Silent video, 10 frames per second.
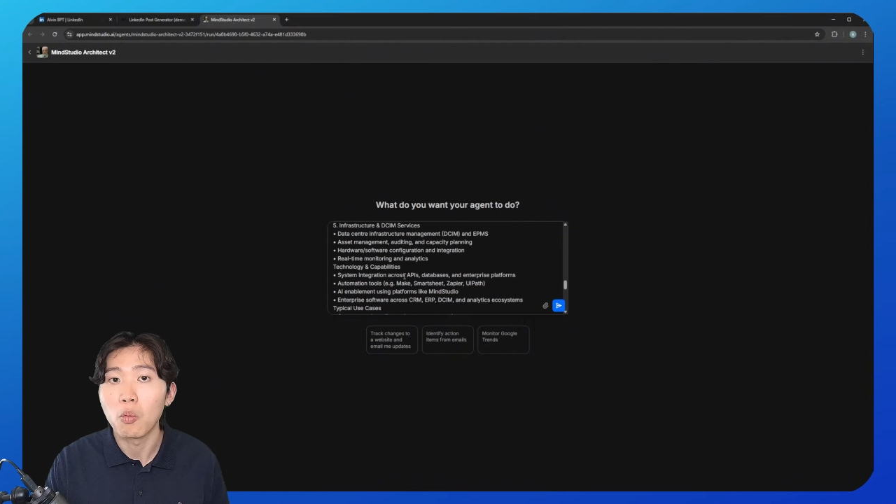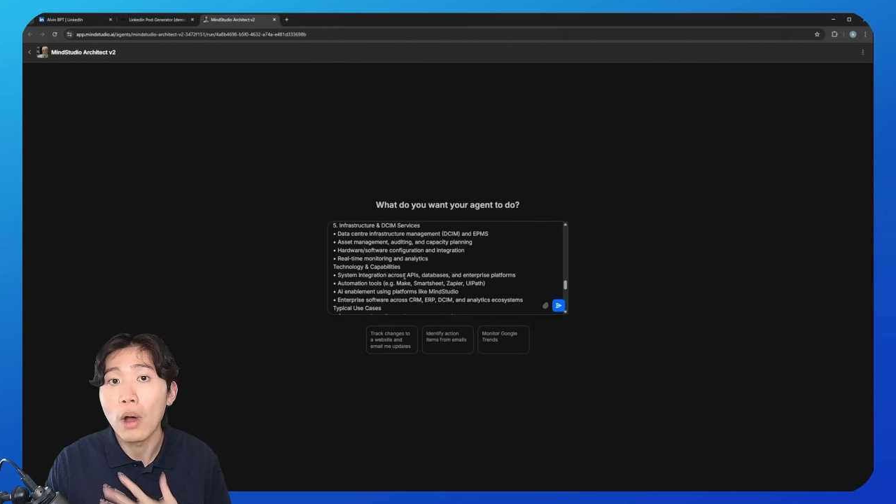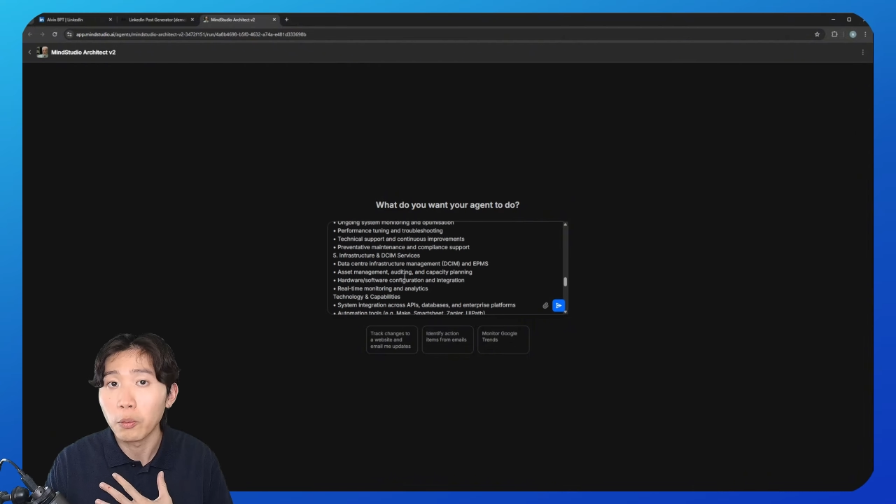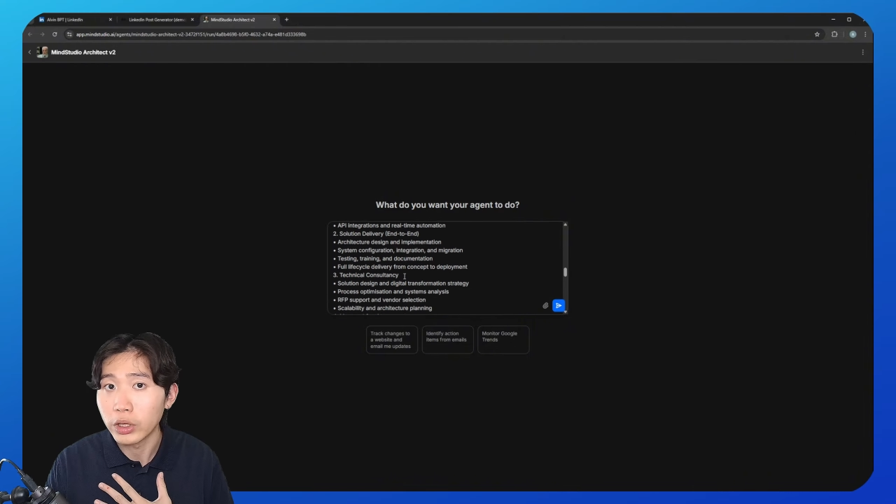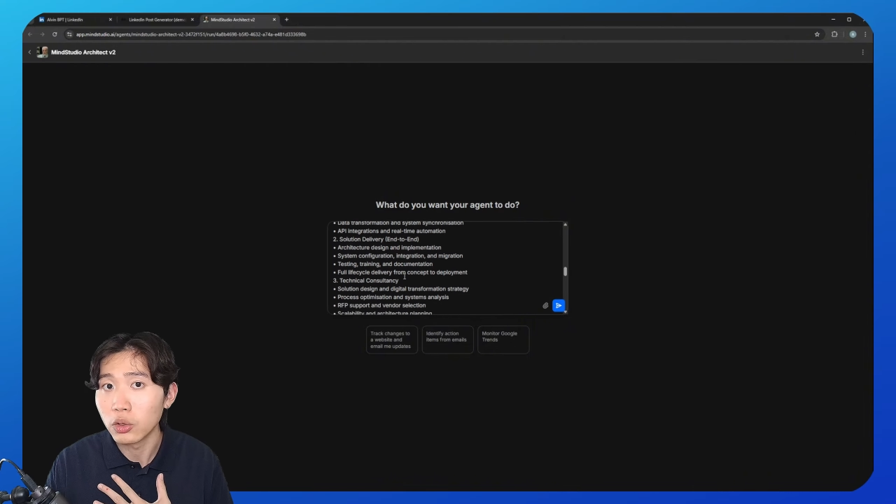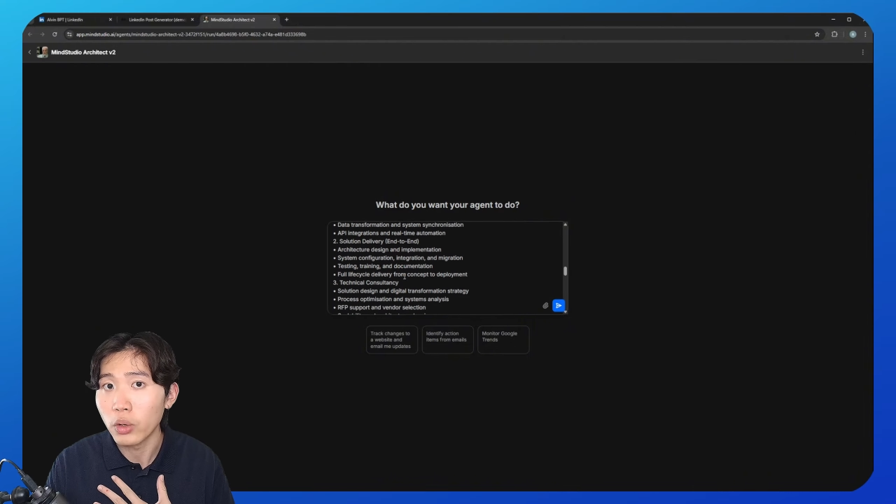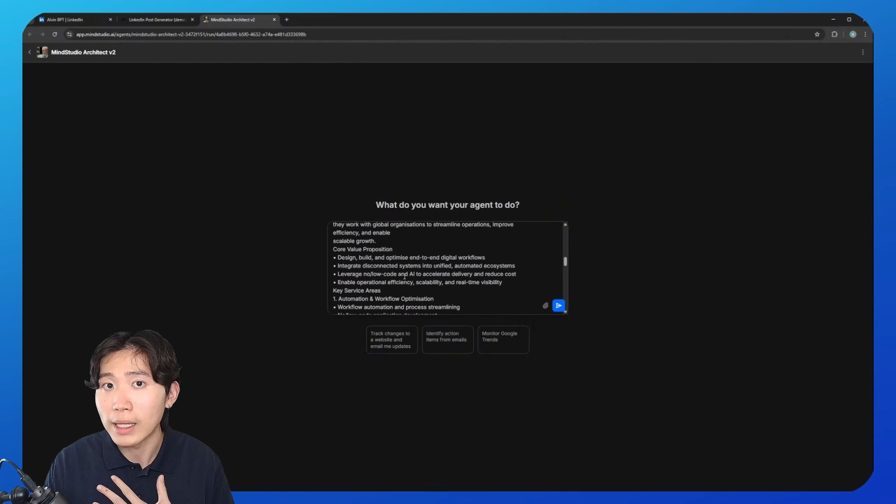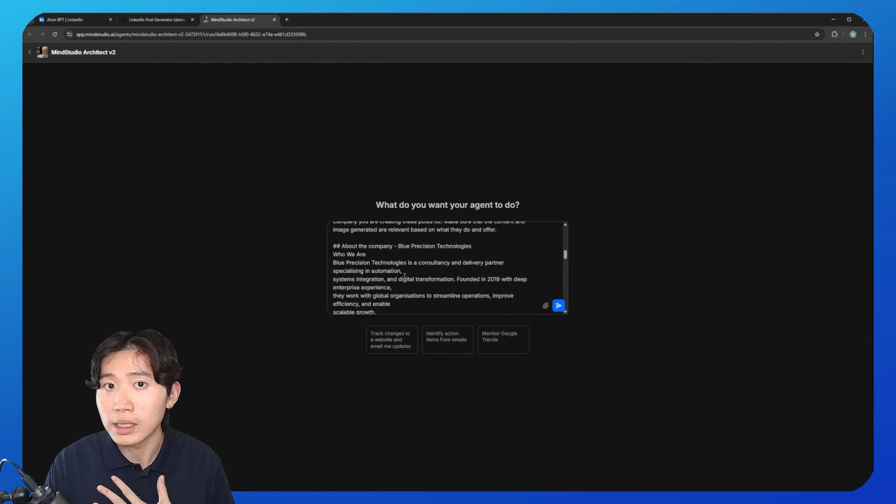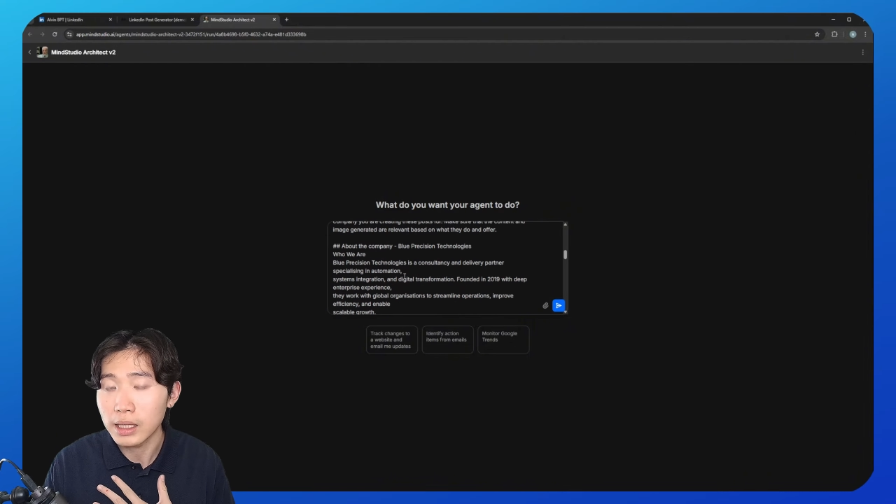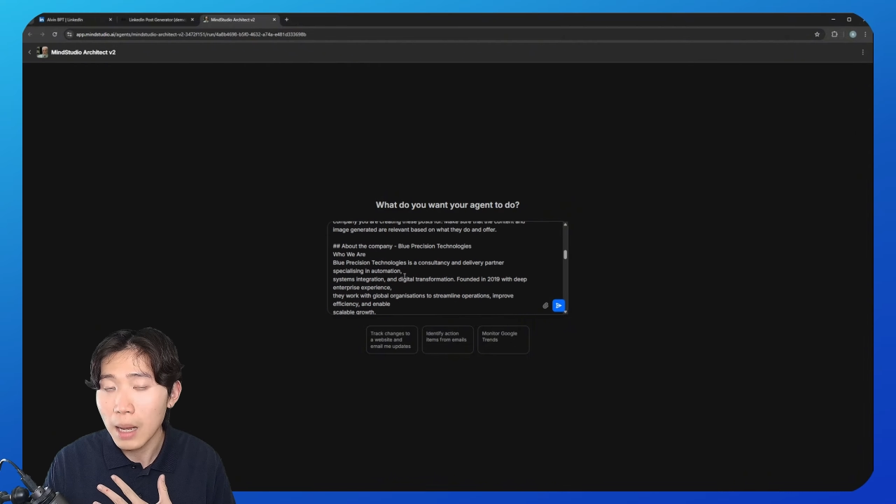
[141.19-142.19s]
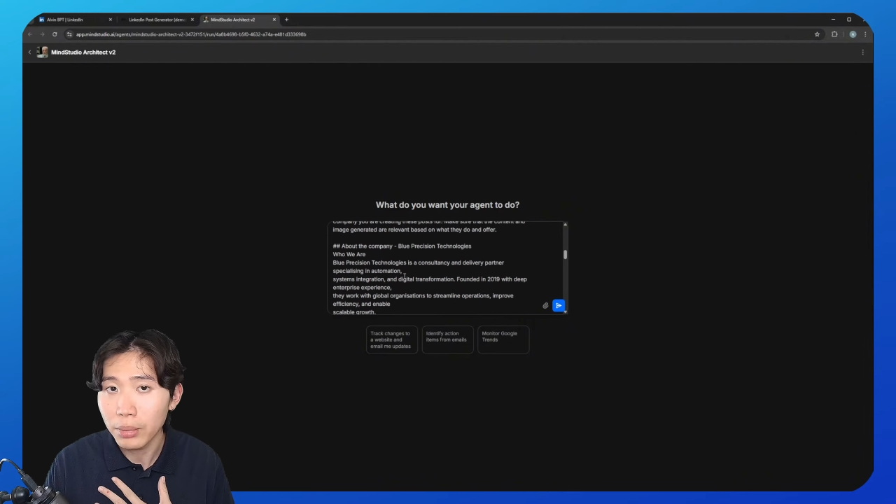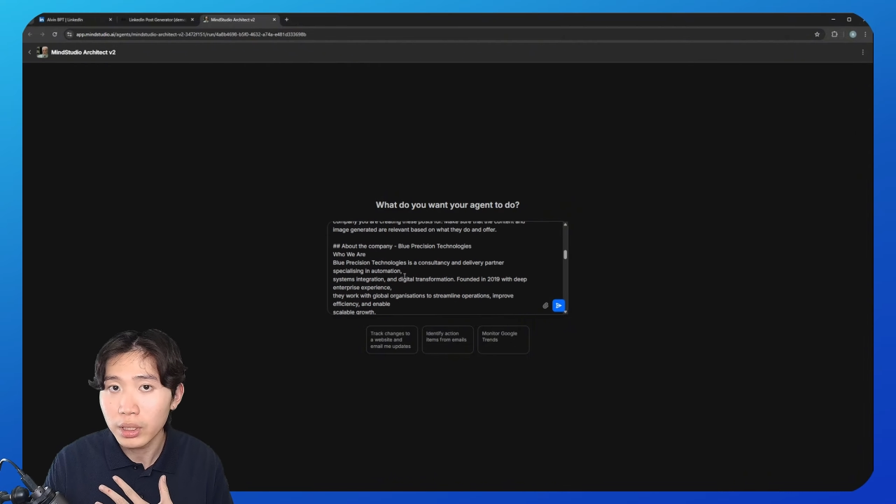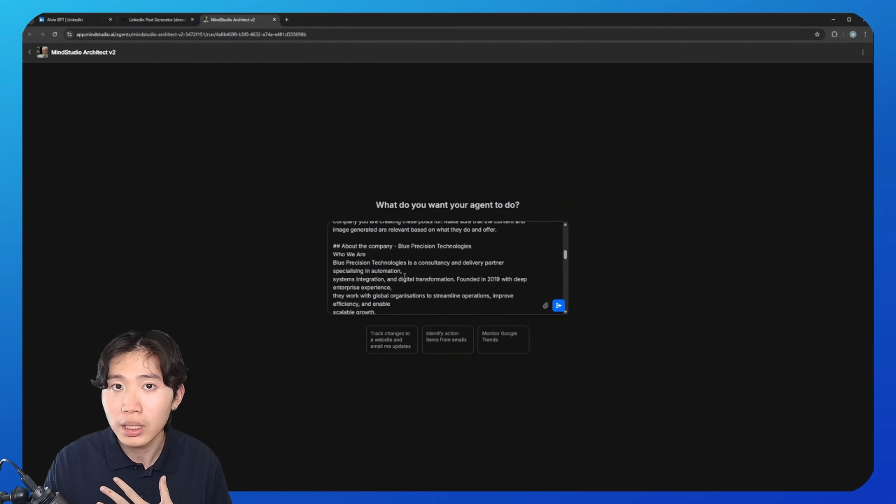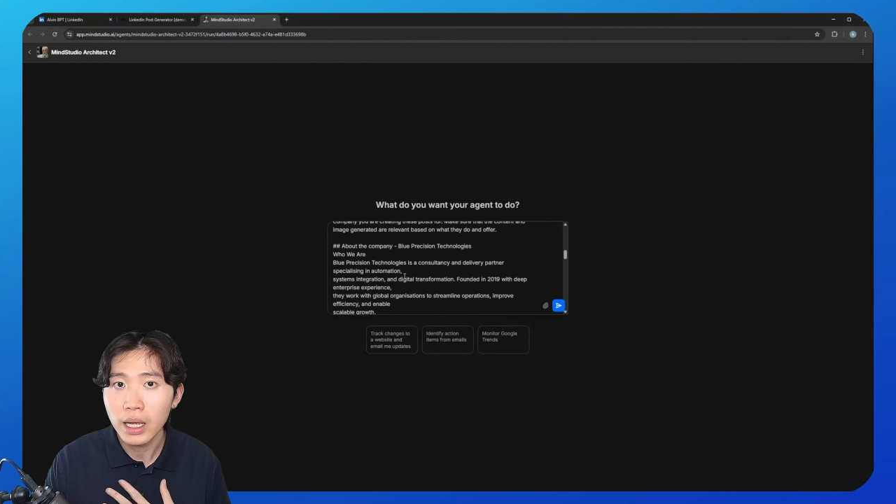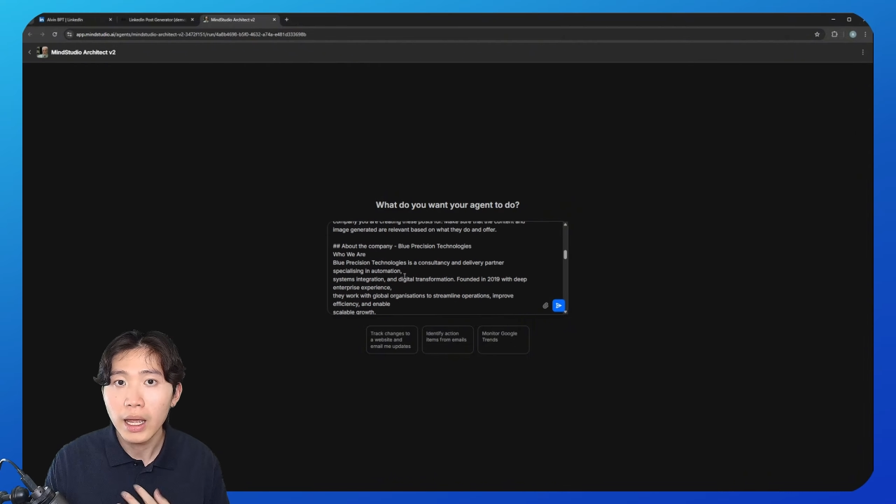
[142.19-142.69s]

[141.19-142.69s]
what we do as a company,